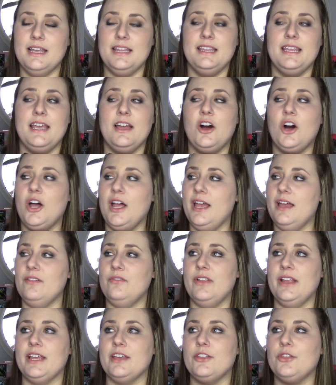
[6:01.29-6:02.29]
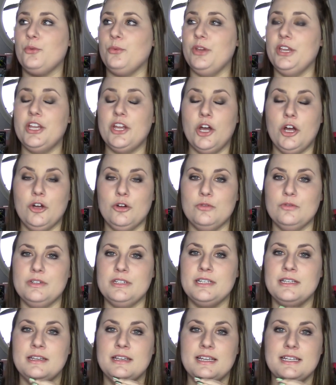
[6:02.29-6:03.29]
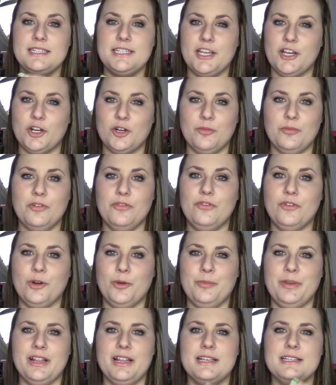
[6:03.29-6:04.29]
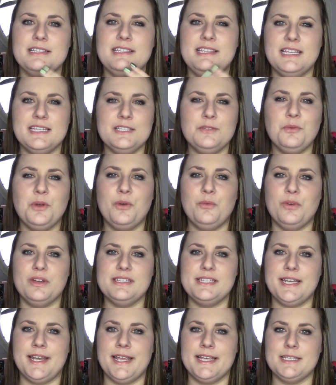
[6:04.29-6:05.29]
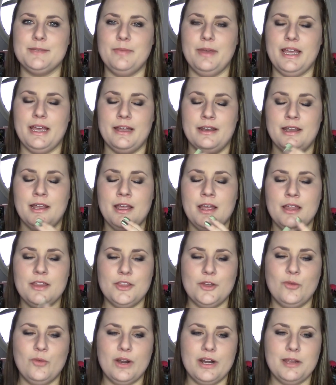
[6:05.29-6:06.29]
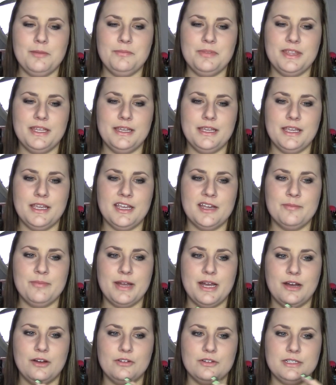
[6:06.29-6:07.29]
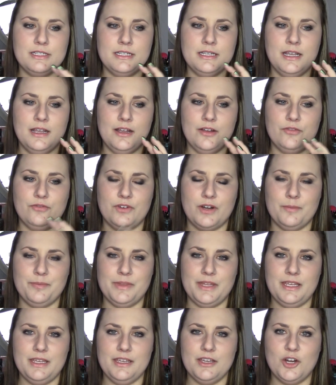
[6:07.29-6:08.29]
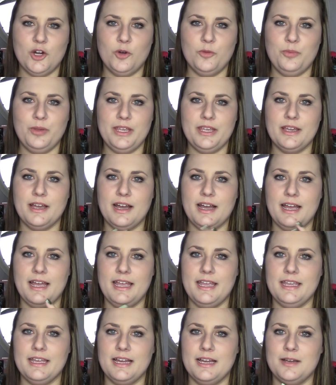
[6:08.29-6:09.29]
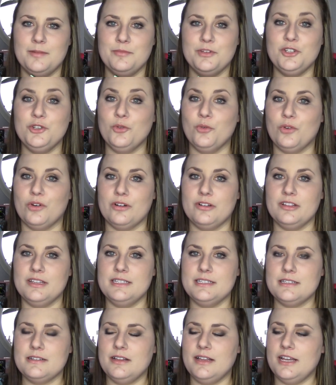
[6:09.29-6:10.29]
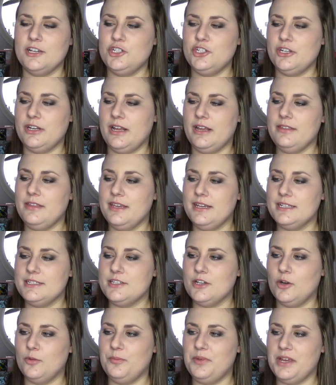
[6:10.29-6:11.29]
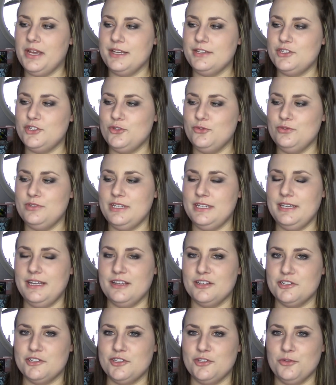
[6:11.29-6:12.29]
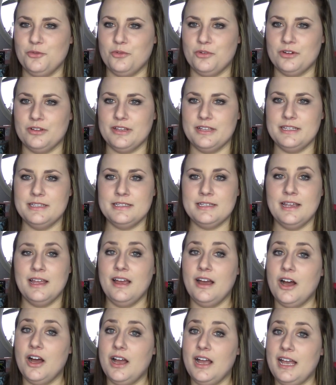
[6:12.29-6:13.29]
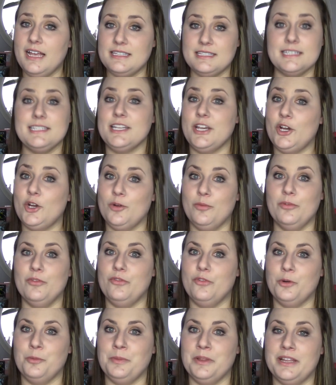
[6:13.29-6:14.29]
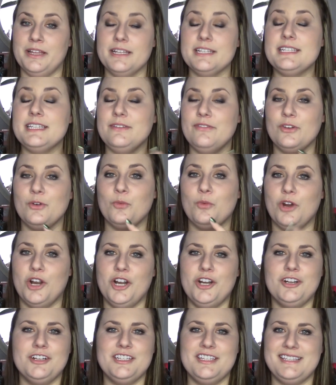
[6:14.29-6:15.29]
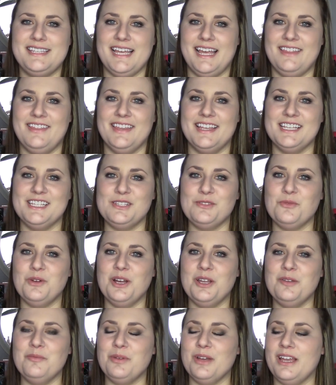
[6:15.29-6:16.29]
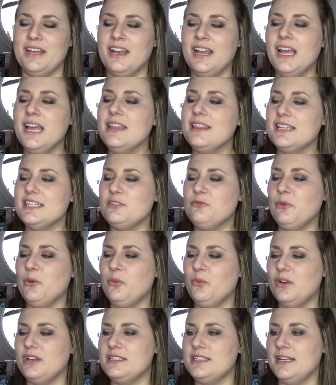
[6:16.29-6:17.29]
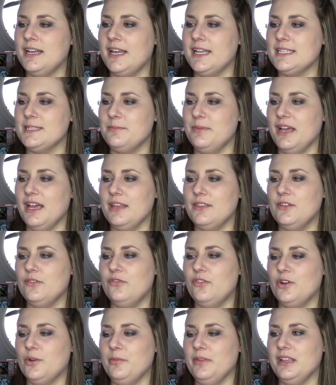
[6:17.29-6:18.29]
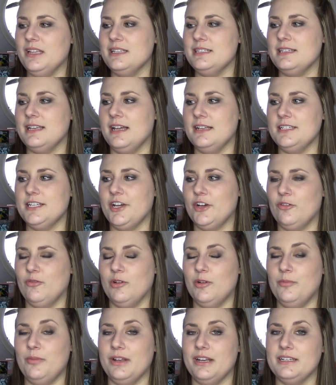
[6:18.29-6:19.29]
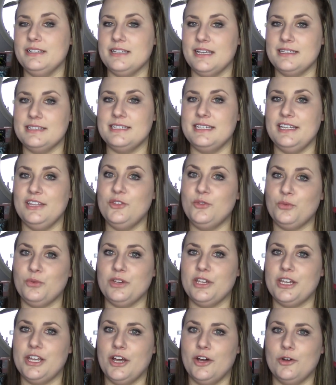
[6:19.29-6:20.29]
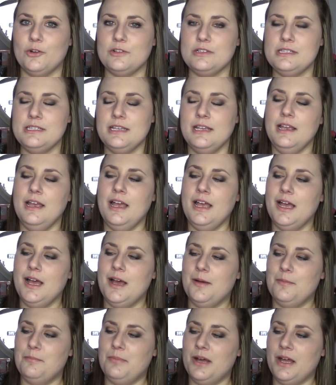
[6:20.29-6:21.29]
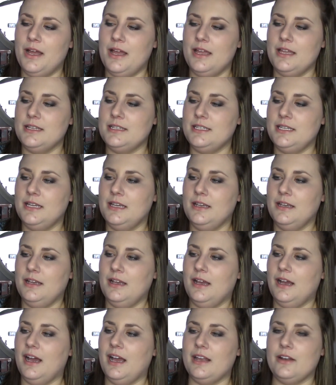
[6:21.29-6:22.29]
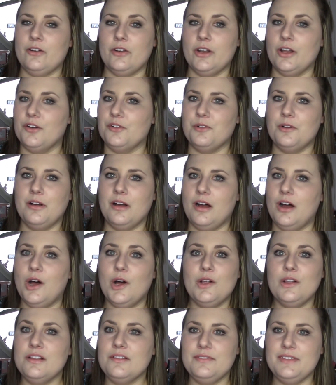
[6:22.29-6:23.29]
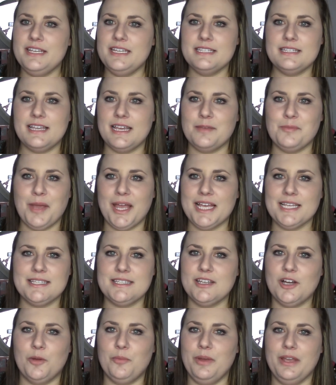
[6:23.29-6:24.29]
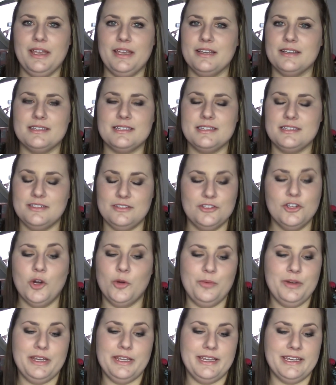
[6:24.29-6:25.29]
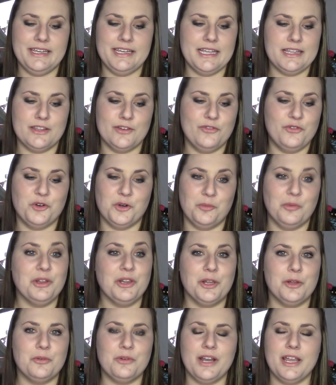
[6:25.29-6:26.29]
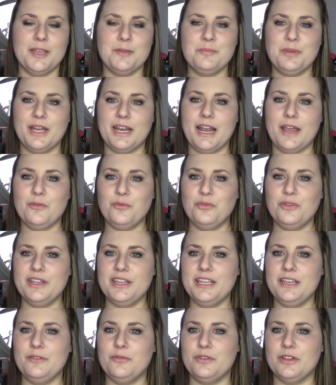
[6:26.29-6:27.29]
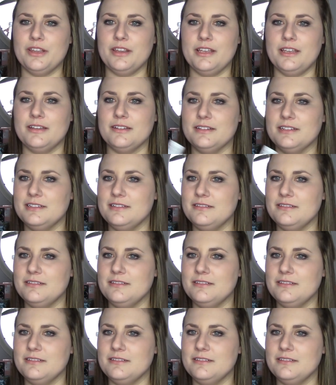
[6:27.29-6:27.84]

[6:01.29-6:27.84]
They all have like three-coat, terrible formulas. This one wasn't as bad. The one I'm thinking about from the O P I um, New Orleans collection, I think it's O P I Suzy Nails New Orleans, has a terrible formula. It's even worse than this one, but this one wasn't as bad. The formula is not terrible, but it does need three coats. But I don't know, all of these like pastel pinks, nobody can get the formula right. But I really, really,